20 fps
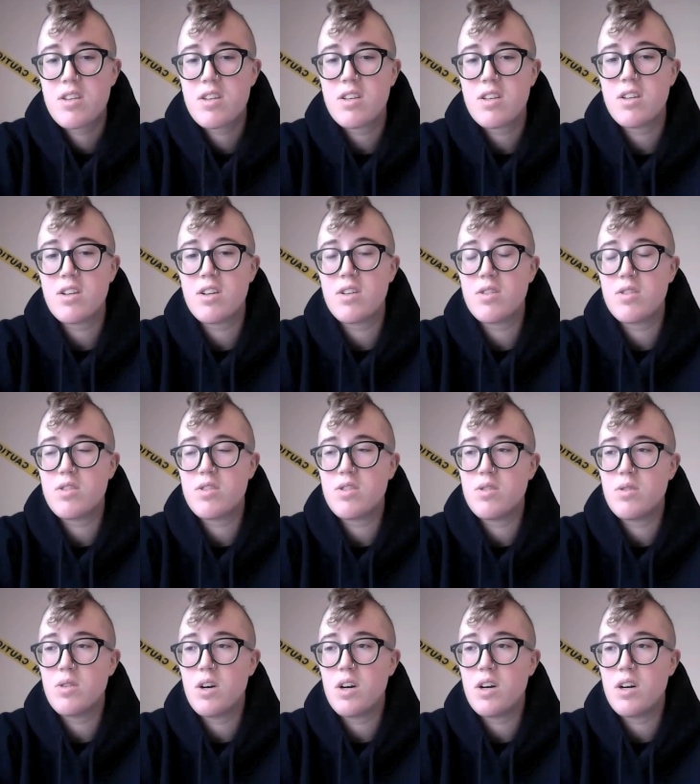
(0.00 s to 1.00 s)
you know,
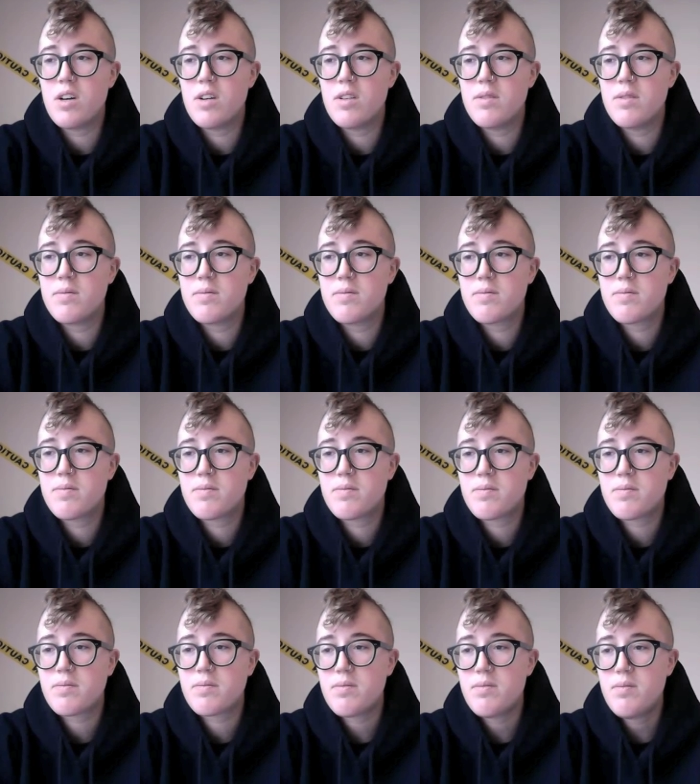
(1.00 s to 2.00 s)
to uh,
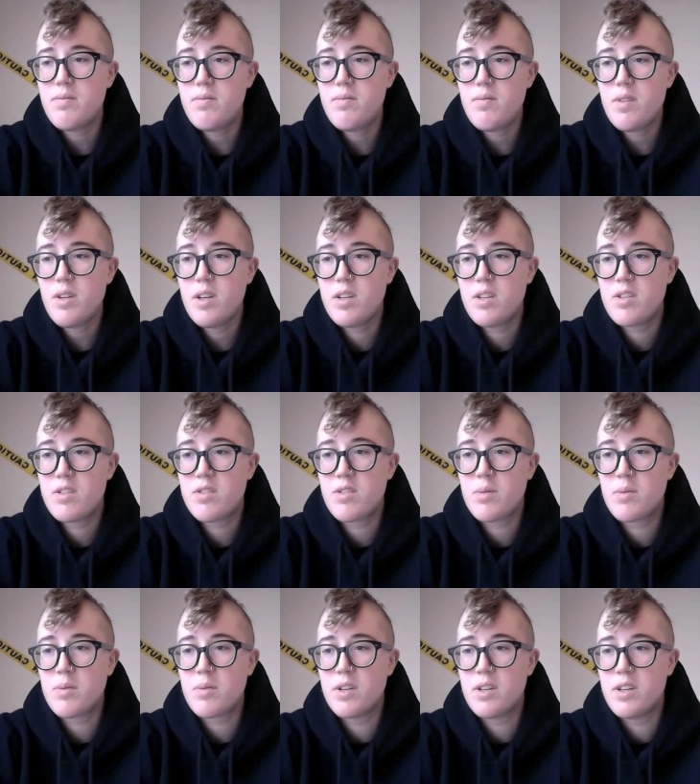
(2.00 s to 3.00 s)
to
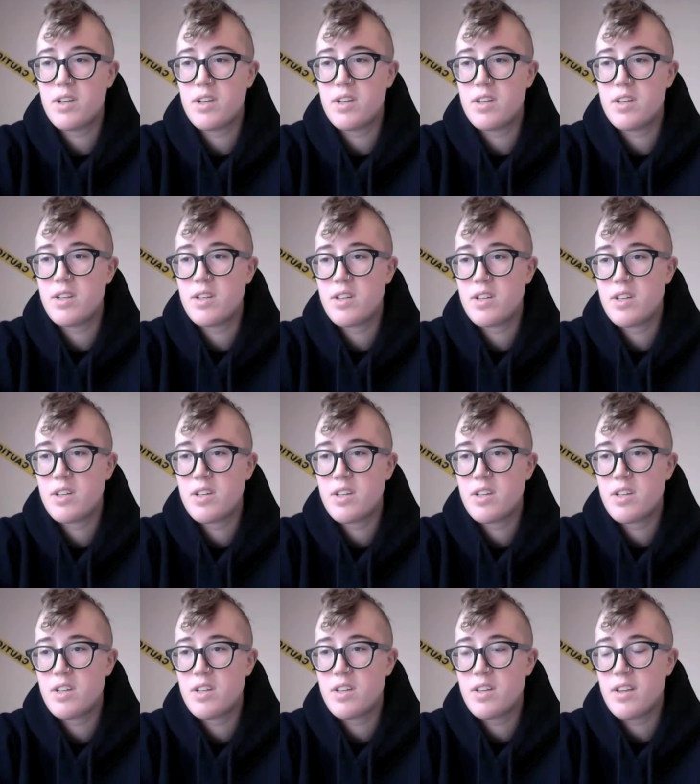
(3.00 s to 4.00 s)
someone
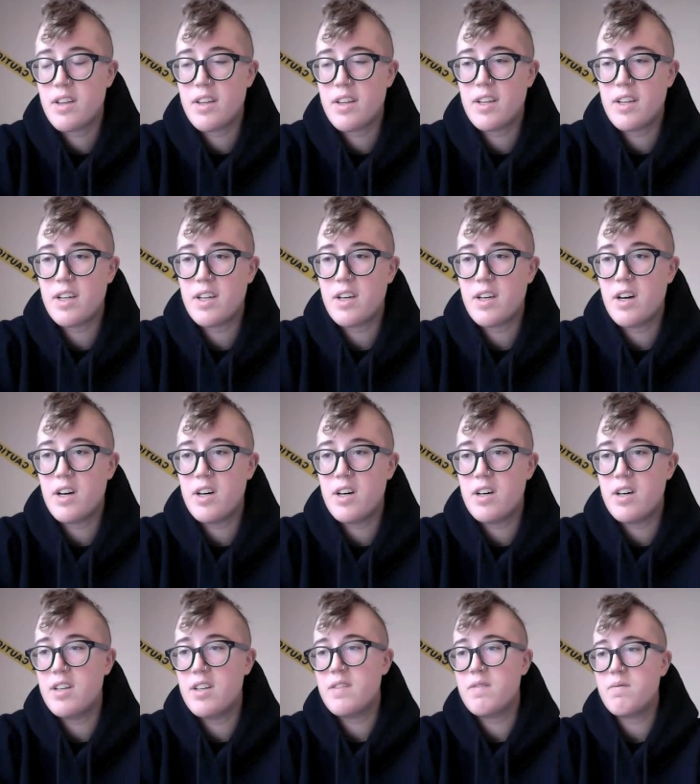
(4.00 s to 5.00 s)
that they
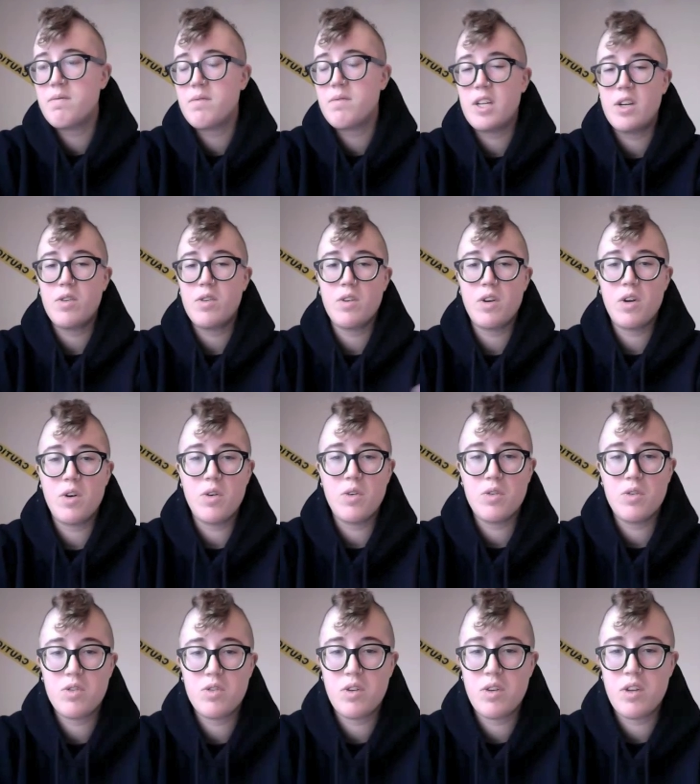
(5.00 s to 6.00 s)
uh, they don't
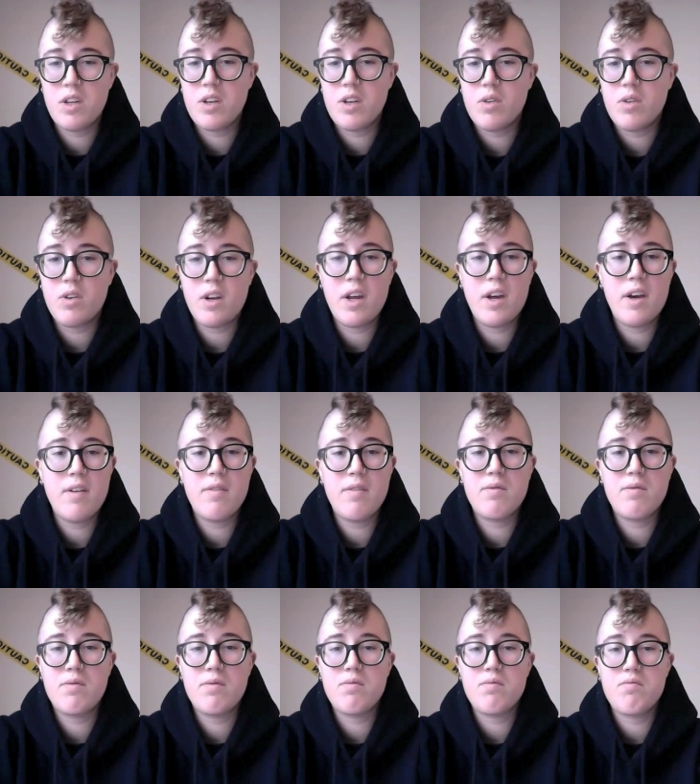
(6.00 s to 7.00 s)
know, so they don't have
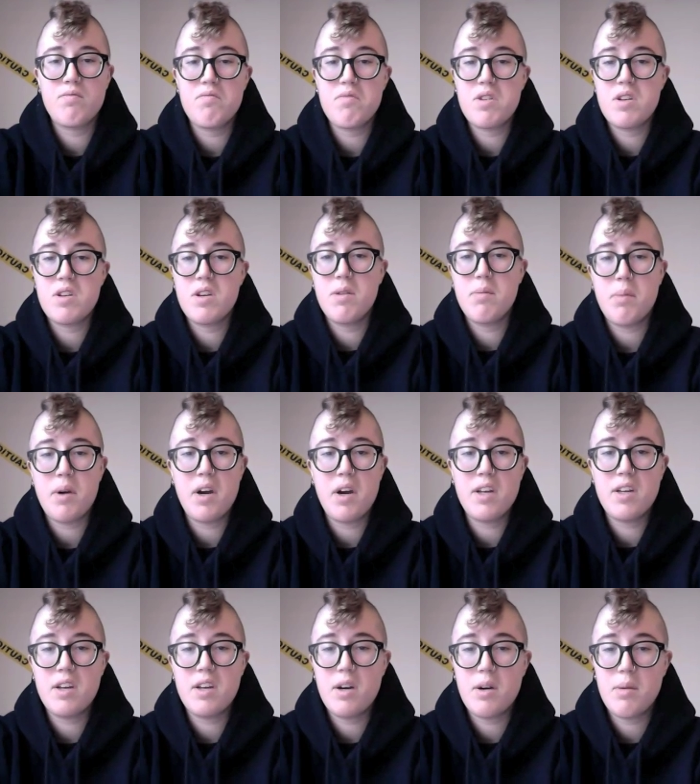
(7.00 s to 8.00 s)
an,
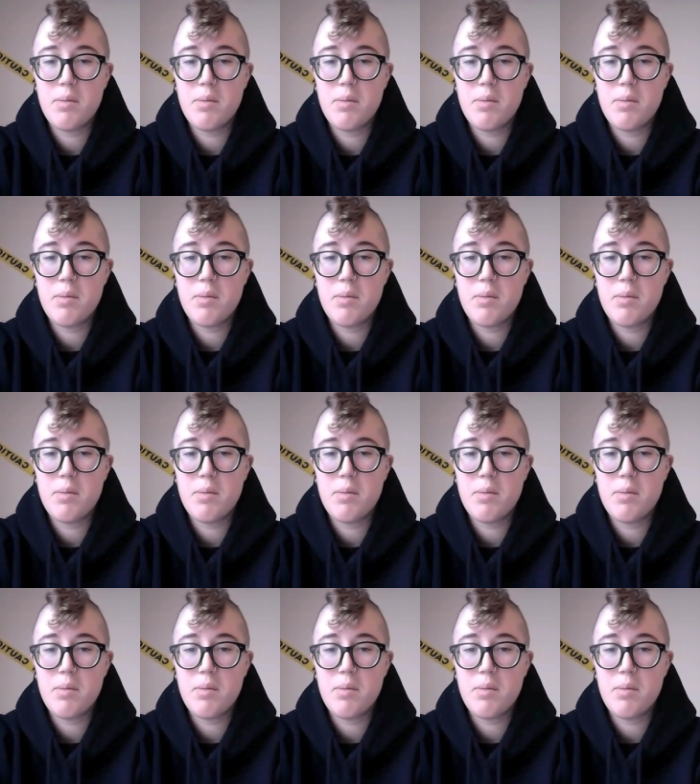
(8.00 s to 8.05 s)
a